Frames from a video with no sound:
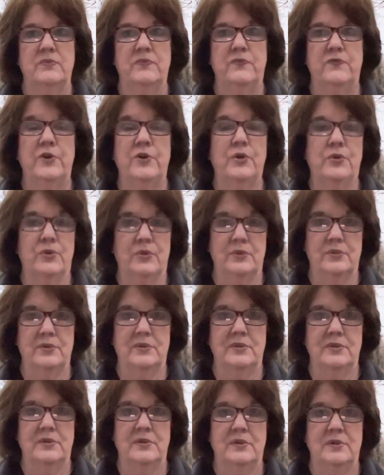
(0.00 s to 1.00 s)
fertile
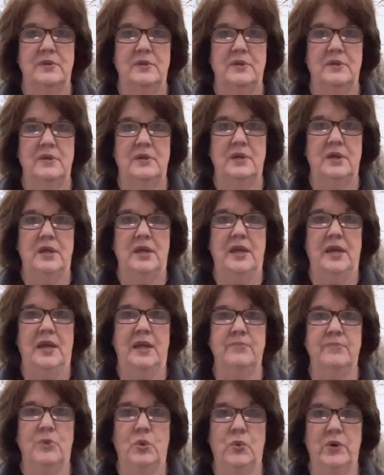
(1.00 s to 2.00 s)

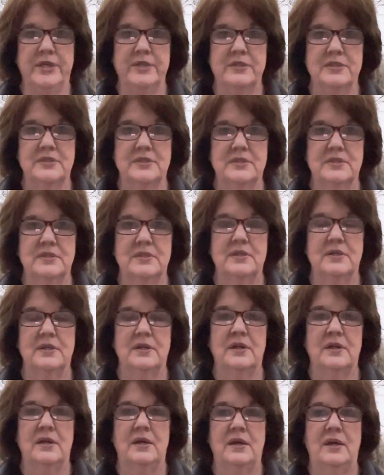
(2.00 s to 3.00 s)
and moist
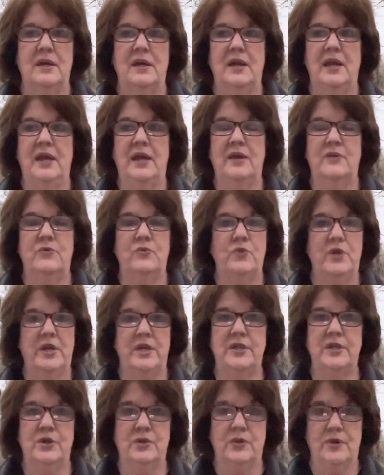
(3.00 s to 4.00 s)
and
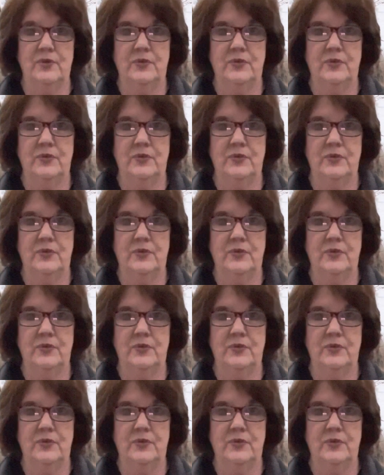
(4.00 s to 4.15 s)
ready to grow